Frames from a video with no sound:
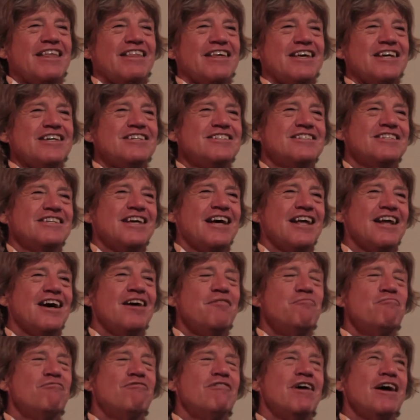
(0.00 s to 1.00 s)
this.
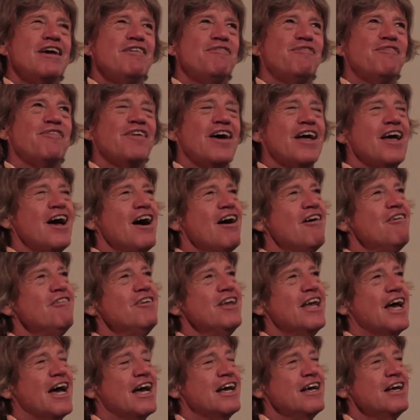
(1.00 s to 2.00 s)
I'm rapey, oh
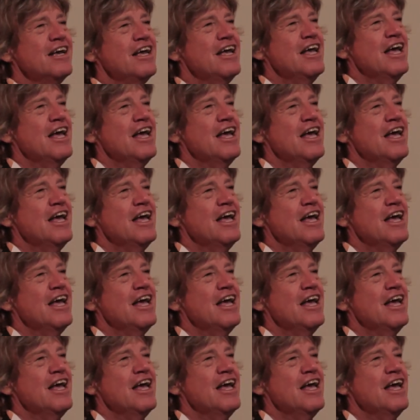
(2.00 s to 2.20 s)
yeah.